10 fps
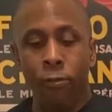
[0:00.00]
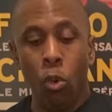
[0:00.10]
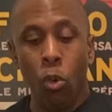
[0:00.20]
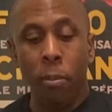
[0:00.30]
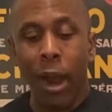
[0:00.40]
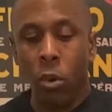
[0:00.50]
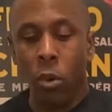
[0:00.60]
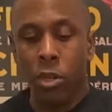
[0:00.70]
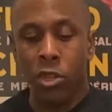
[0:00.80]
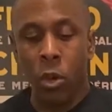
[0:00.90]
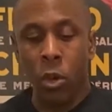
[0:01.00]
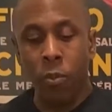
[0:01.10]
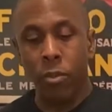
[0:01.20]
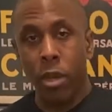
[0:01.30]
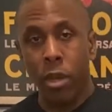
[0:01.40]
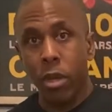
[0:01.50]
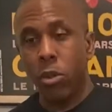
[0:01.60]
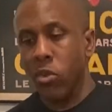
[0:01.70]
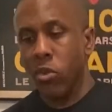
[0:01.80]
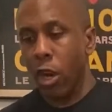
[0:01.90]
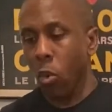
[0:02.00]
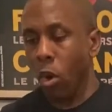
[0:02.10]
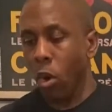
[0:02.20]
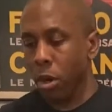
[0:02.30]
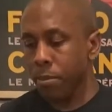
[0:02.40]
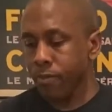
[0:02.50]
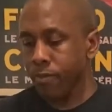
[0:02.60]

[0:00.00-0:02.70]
form our dough using our water.